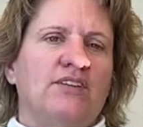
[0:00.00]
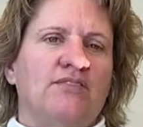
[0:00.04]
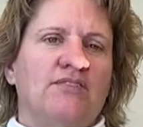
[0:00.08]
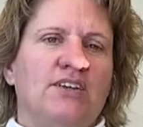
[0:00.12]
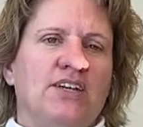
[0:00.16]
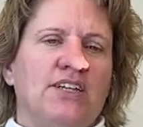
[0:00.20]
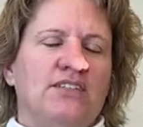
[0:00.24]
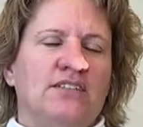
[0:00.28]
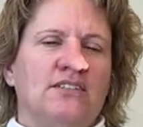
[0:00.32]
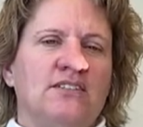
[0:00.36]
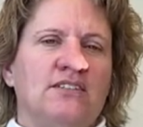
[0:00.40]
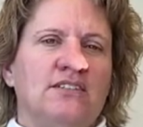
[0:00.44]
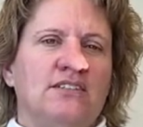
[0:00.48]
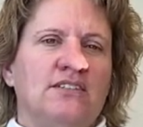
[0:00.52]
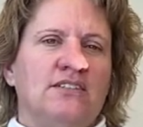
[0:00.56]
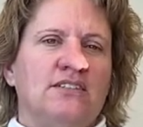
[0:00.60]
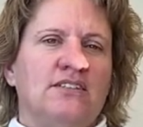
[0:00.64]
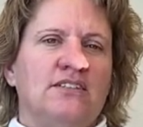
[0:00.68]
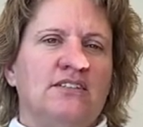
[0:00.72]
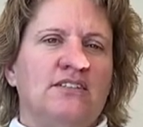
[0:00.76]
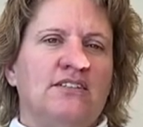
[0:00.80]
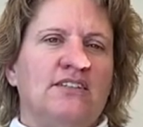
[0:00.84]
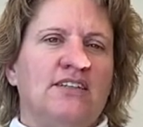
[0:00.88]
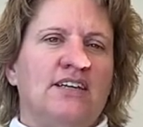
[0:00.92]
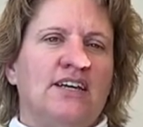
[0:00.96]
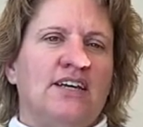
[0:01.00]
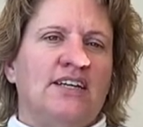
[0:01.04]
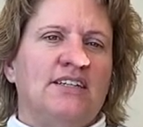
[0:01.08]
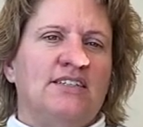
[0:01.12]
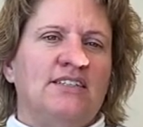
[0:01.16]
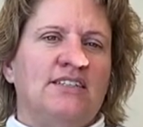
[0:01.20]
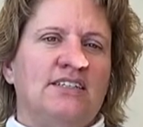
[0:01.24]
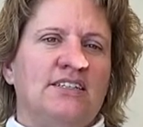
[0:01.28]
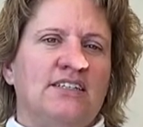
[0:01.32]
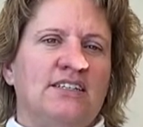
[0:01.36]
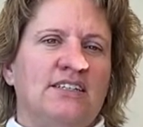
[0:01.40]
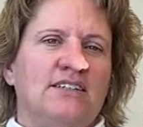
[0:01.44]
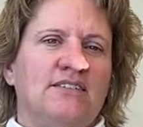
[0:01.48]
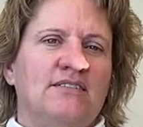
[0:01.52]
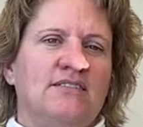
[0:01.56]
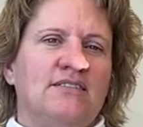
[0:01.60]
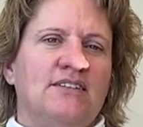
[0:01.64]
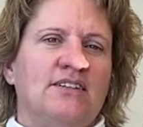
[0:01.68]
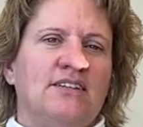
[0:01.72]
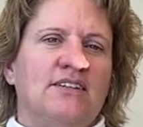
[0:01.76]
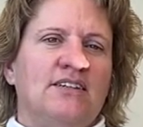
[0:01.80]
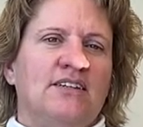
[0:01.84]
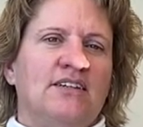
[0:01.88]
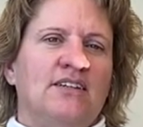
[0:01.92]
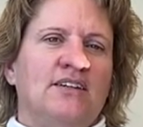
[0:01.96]
events that
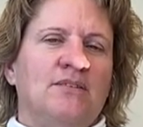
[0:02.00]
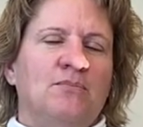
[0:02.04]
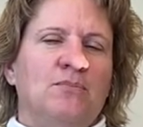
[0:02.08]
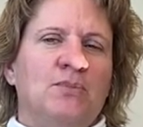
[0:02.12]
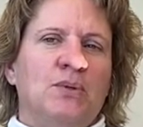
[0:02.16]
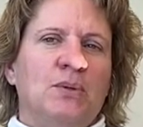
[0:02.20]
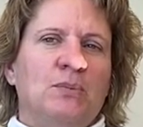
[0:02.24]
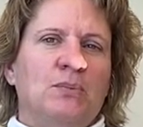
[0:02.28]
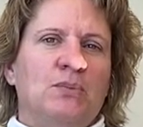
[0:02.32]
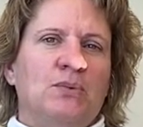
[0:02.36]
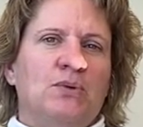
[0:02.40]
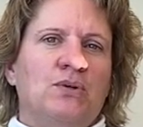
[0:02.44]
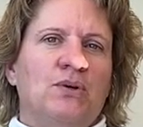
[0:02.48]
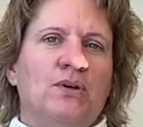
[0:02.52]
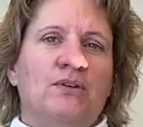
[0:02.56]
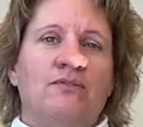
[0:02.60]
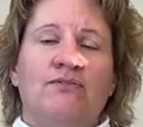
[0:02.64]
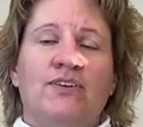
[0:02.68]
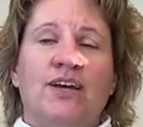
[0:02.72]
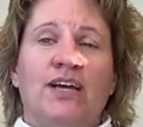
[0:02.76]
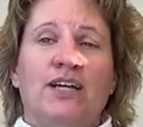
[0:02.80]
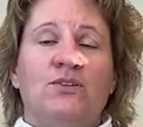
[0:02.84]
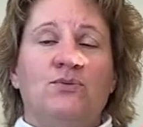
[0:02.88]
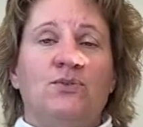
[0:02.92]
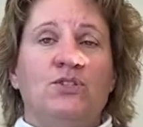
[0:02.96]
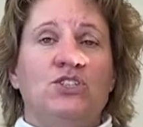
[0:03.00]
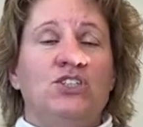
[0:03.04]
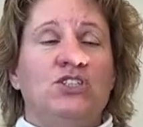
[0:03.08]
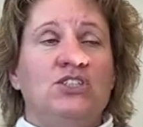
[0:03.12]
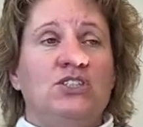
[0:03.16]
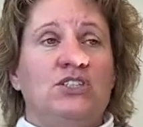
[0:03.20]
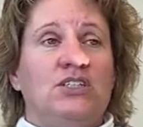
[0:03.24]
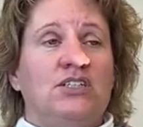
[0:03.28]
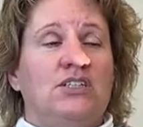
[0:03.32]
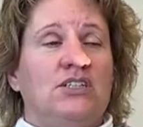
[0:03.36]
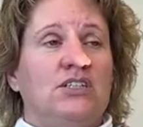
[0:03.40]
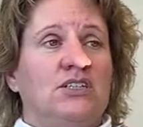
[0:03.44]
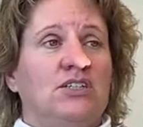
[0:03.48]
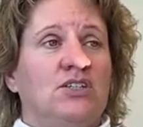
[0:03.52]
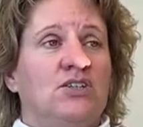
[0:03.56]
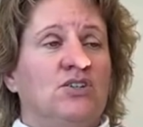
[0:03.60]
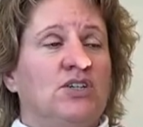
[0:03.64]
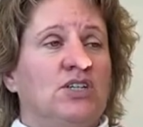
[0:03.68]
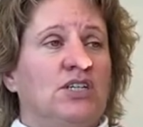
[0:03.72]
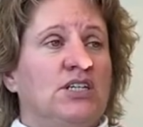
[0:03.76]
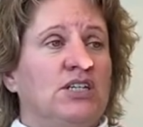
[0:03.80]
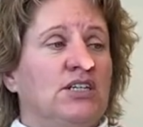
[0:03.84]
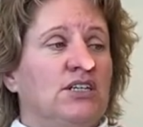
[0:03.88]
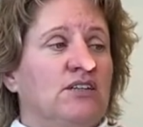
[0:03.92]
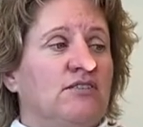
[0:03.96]
people, in fact, we just did a
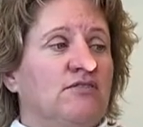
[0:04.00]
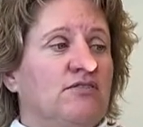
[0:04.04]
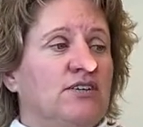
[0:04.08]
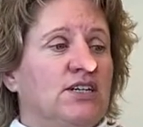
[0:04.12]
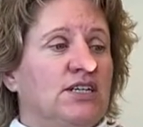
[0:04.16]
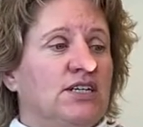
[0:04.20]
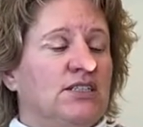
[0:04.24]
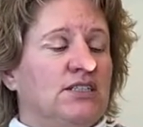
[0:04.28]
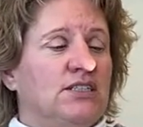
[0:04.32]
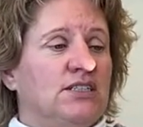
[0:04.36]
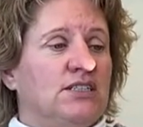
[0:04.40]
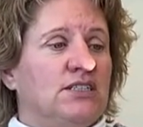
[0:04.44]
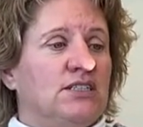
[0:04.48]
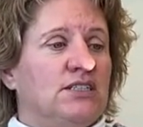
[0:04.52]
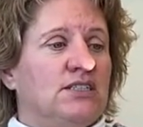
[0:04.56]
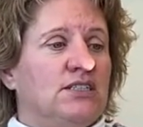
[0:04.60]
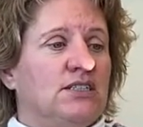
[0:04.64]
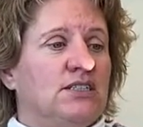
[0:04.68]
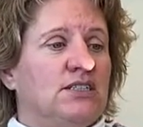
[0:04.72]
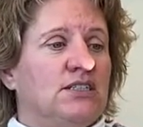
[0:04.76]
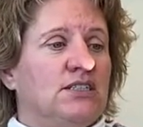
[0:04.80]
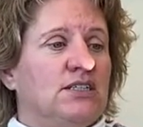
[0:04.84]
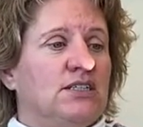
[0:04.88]
cookie event